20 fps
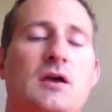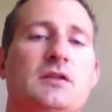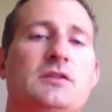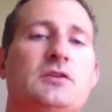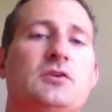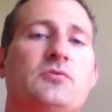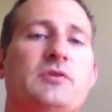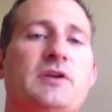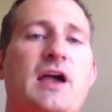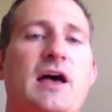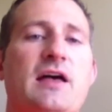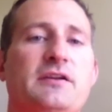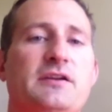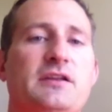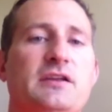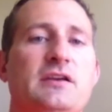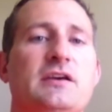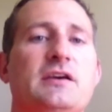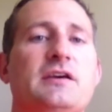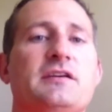The
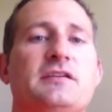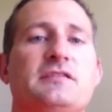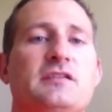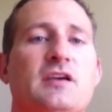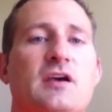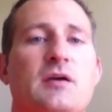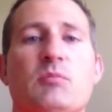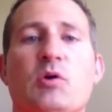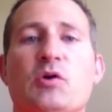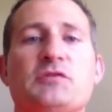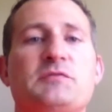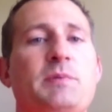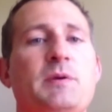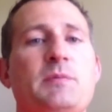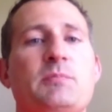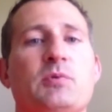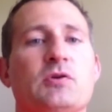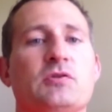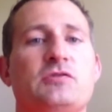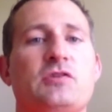reality is, most
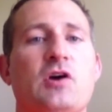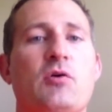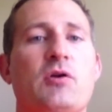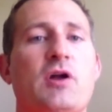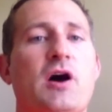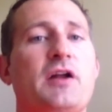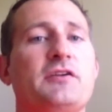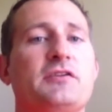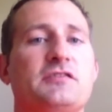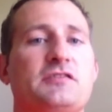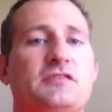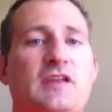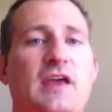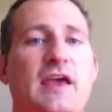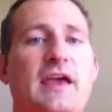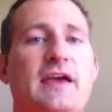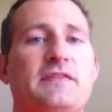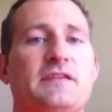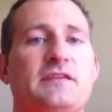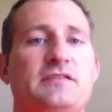people don't
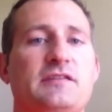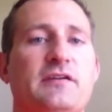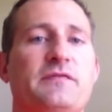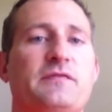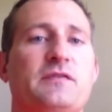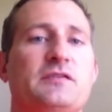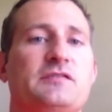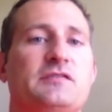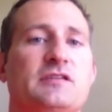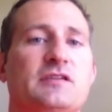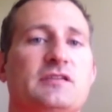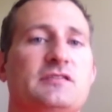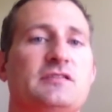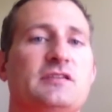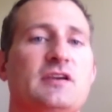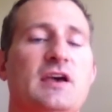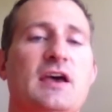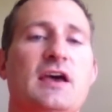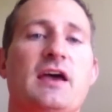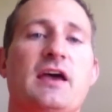understand the differences,